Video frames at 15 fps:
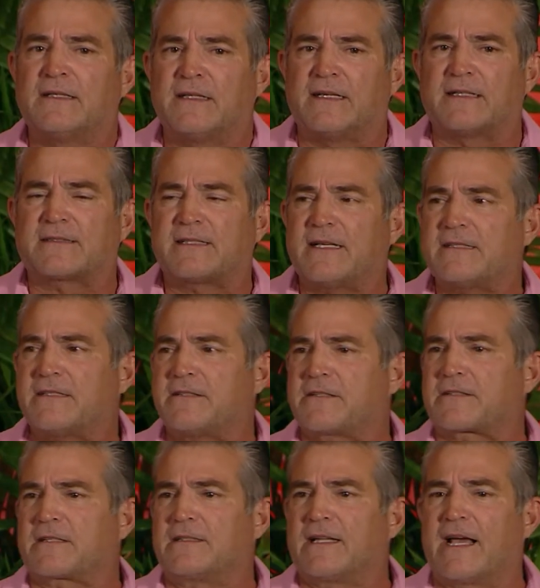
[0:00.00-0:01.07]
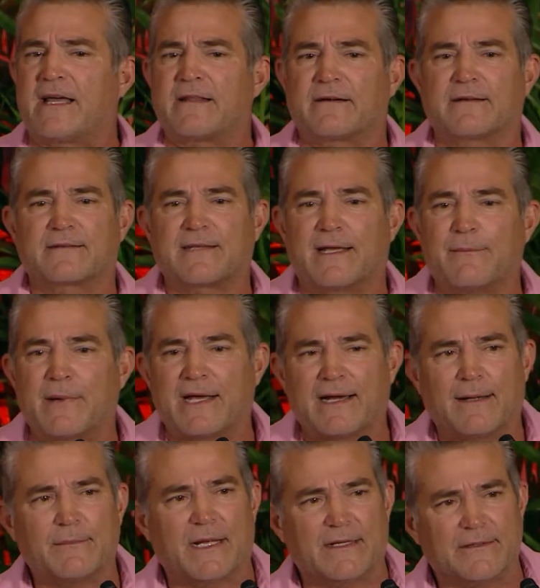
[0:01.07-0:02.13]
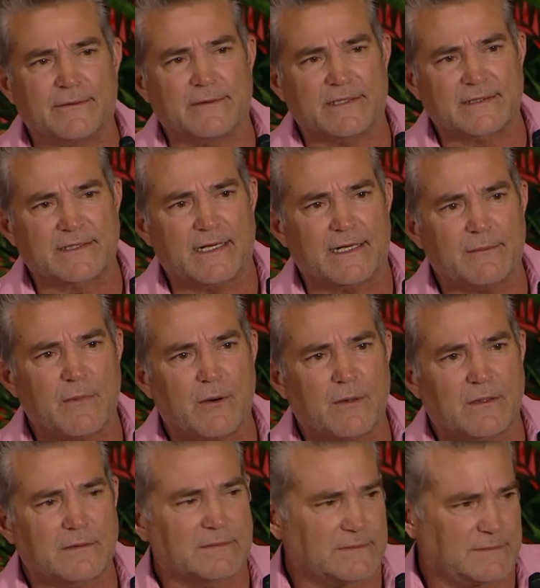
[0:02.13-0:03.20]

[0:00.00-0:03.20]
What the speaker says: It's easy just to lay there and say, man, I'm not doing this anymore.